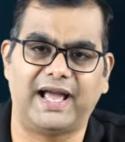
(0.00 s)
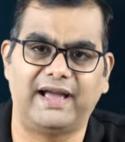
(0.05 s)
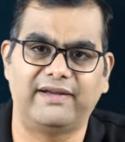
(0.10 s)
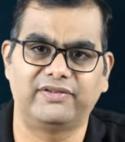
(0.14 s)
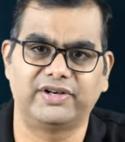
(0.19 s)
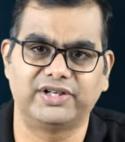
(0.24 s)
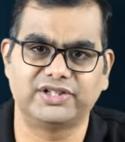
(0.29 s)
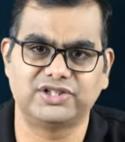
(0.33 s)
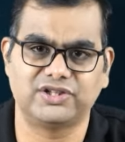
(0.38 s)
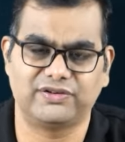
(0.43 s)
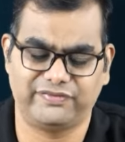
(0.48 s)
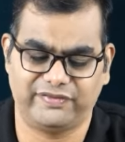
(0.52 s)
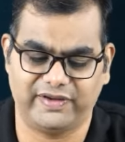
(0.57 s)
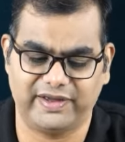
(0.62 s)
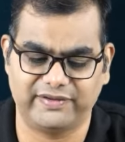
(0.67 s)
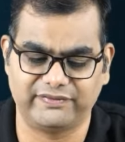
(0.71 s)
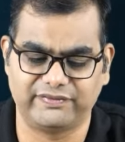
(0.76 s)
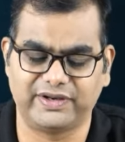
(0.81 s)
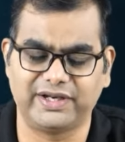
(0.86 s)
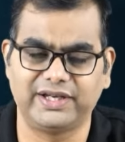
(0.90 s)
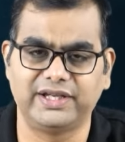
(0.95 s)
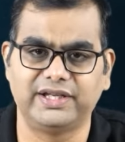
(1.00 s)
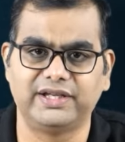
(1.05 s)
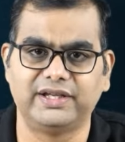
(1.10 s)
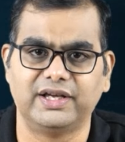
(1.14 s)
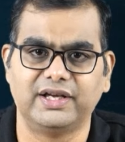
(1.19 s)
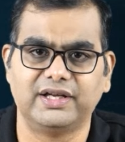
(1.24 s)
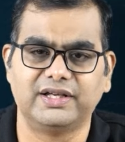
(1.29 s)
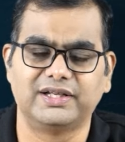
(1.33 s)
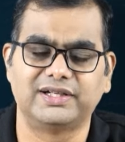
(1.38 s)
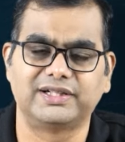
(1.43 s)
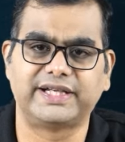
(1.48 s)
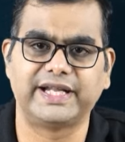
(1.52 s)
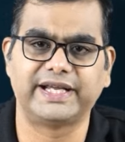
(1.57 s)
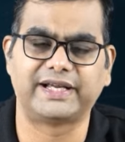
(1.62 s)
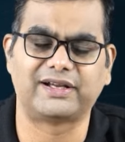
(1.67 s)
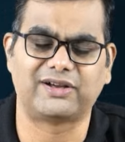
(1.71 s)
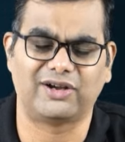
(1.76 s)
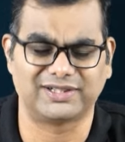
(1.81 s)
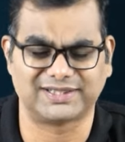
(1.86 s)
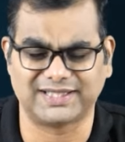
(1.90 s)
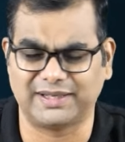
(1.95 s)
average of every
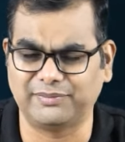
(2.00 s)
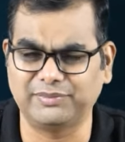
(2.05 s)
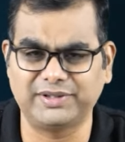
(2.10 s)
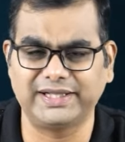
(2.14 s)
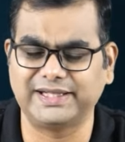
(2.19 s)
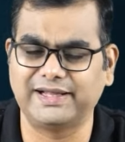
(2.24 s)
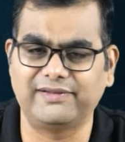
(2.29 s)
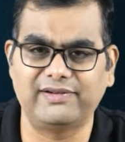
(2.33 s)
tick or something.